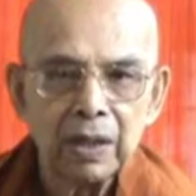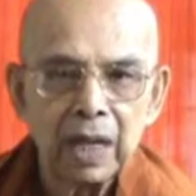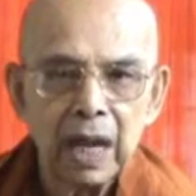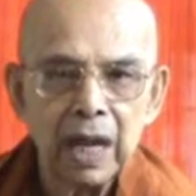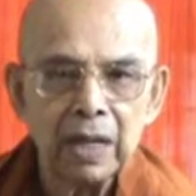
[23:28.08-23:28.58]

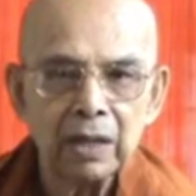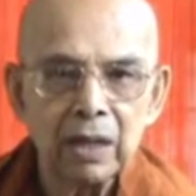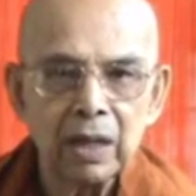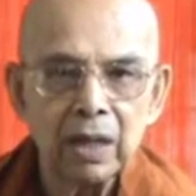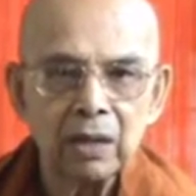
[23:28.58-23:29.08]
and
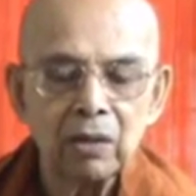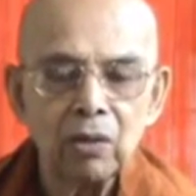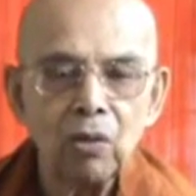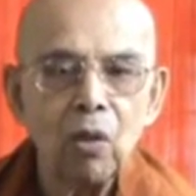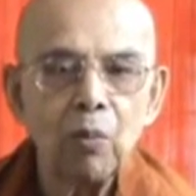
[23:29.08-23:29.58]

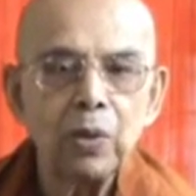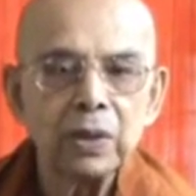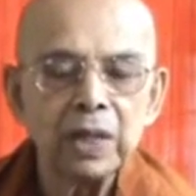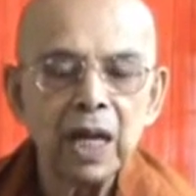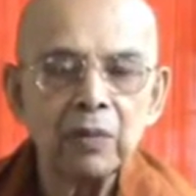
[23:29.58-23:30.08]

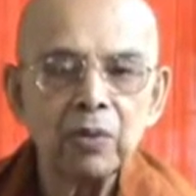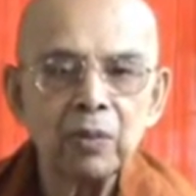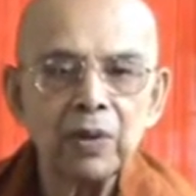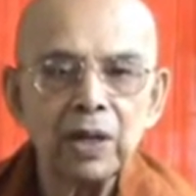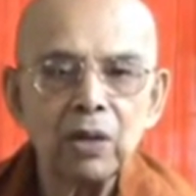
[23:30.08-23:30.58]
open,
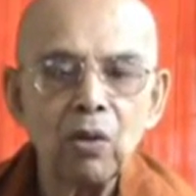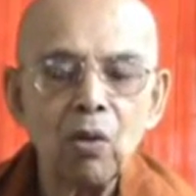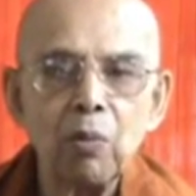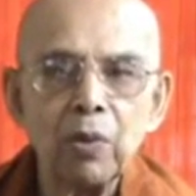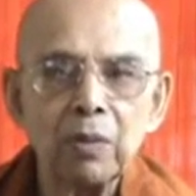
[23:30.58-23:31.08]
therefore very
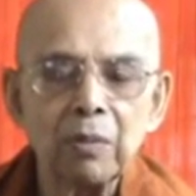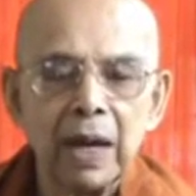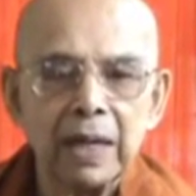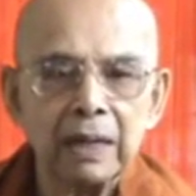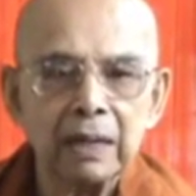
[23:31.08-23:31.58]
open
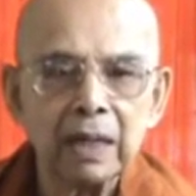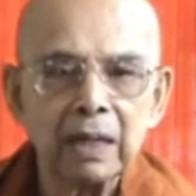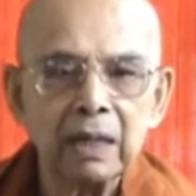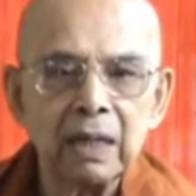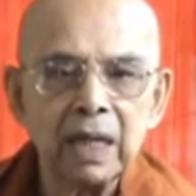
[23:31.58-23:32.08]
mind
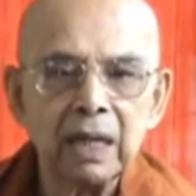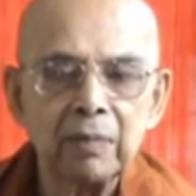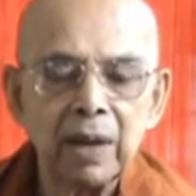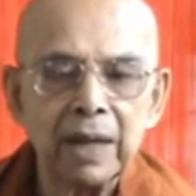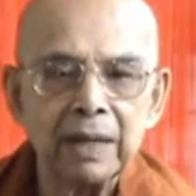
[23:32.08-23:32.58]
and clear
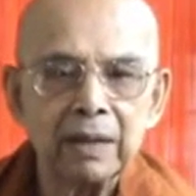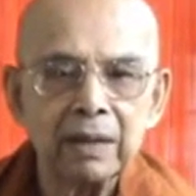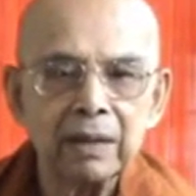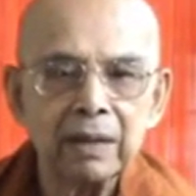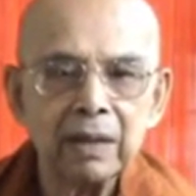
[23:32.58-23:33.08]
mind,
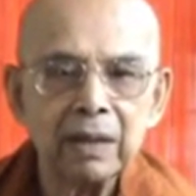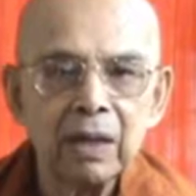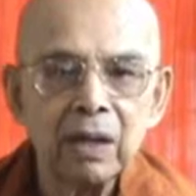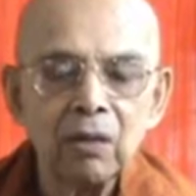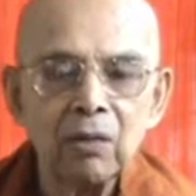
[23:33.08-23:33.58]

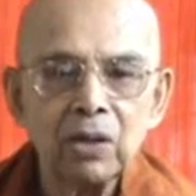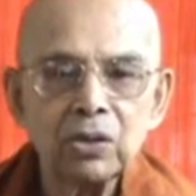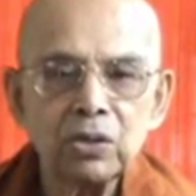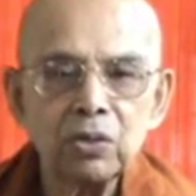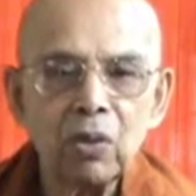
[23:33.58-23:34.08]

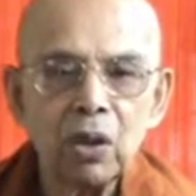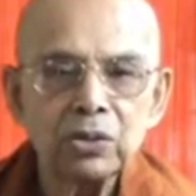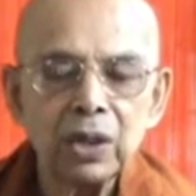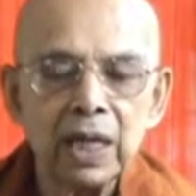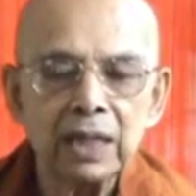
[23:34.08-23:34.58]
once you
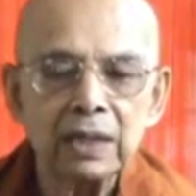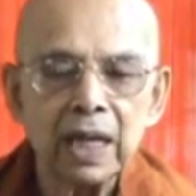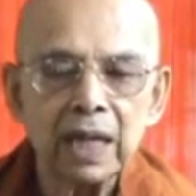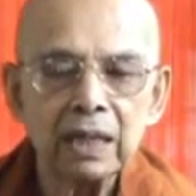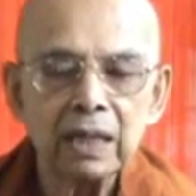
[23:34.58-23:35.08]
watch like
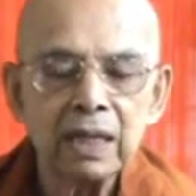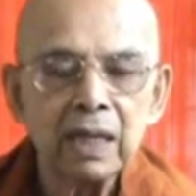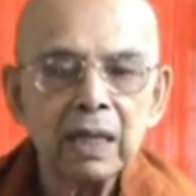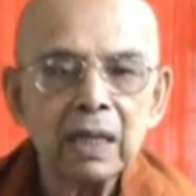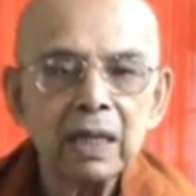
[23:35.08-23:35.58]
that,
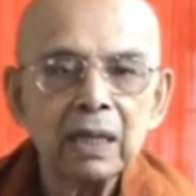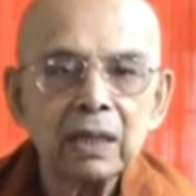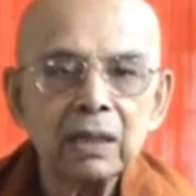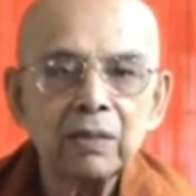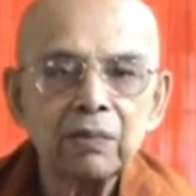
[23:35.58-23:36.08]

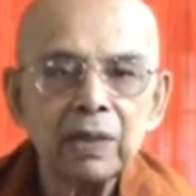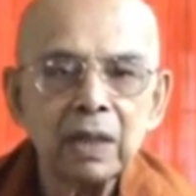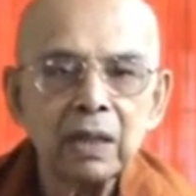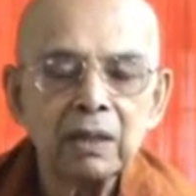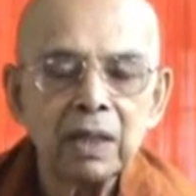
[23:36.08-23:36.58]

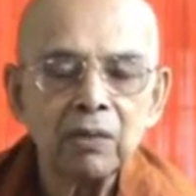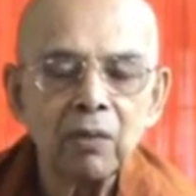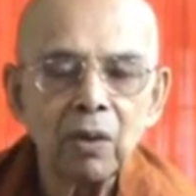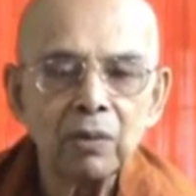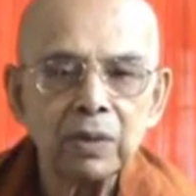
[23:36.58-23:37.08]

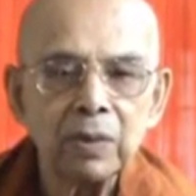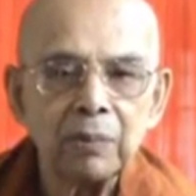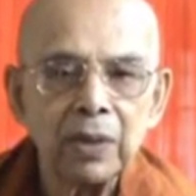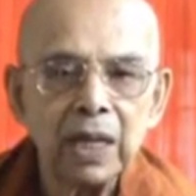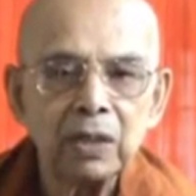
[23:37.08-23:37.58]
the
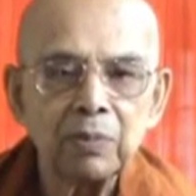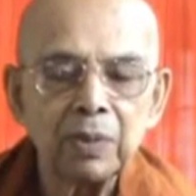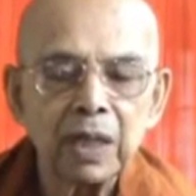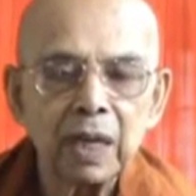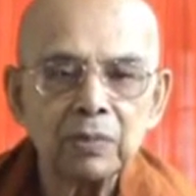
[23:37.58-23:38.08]
breath
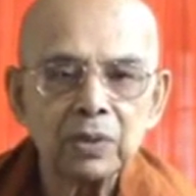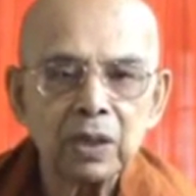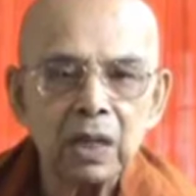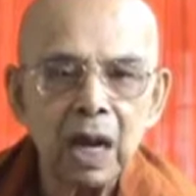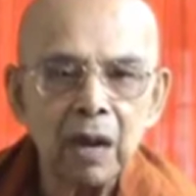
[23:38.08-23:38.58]
becomes
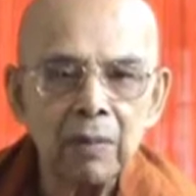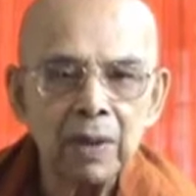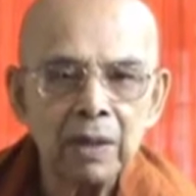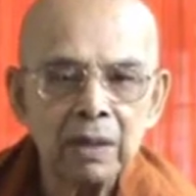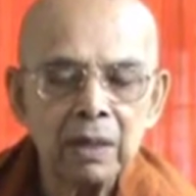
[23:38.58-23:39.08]

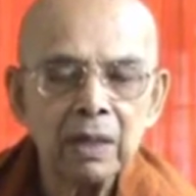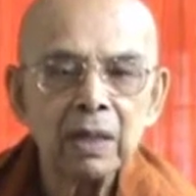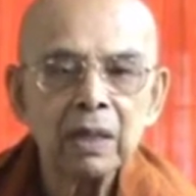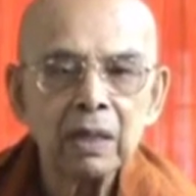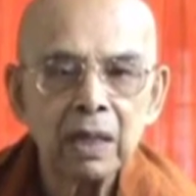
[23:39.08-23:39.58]
calmer,
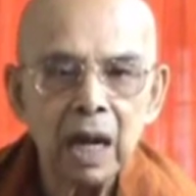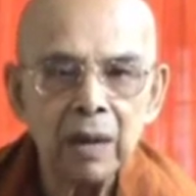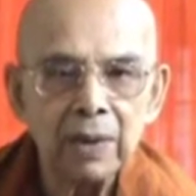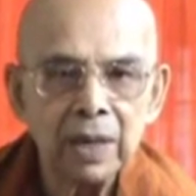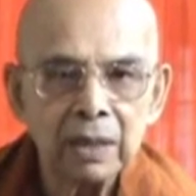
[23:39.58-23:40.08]

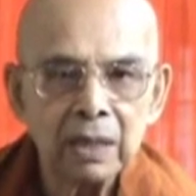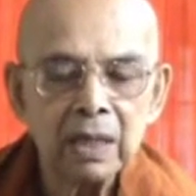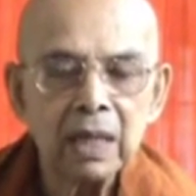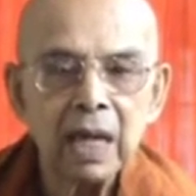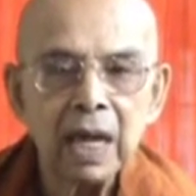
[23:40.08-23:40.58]
calmer
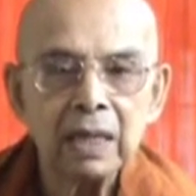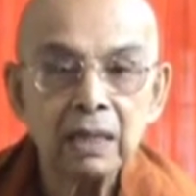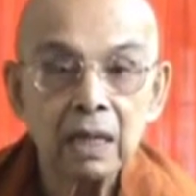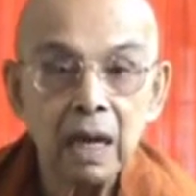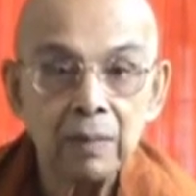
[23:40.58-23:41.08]
and
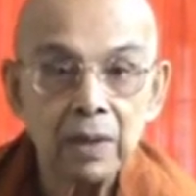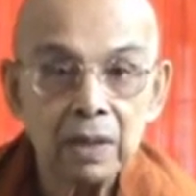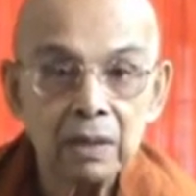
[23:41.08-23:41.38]
calmer.